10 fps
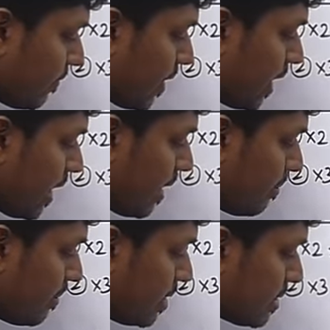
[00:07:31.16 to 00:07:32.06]

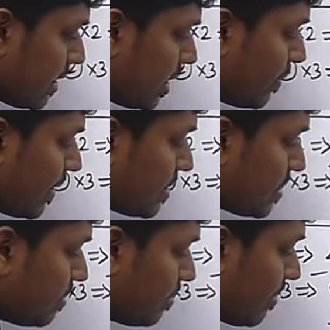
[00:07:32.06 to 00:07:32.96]
5m is equals
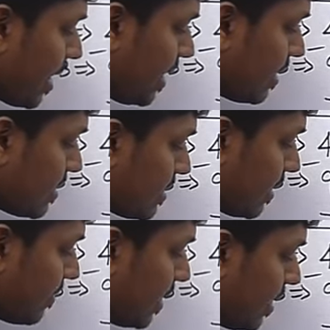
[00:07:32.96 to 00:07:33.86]
to minus
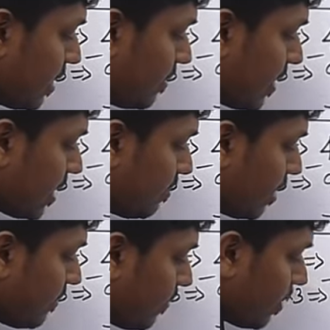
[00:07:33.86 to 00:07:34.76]
7 divided
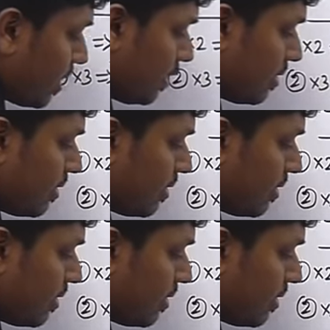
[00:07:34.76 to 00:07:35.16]
by 40.